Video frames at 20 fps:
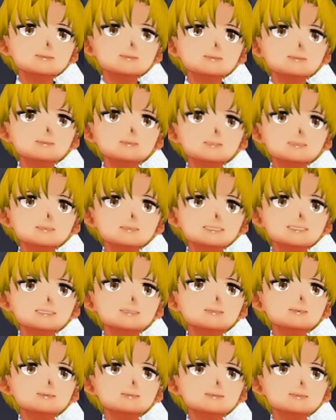Okay.
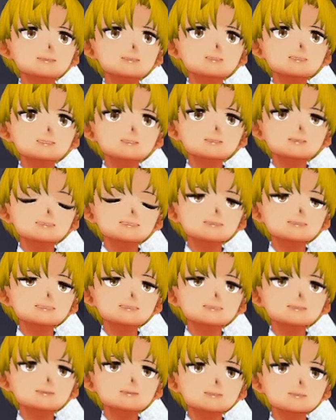Okay, we can skip that
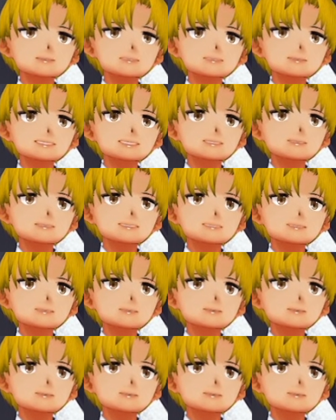part. It's the same thing.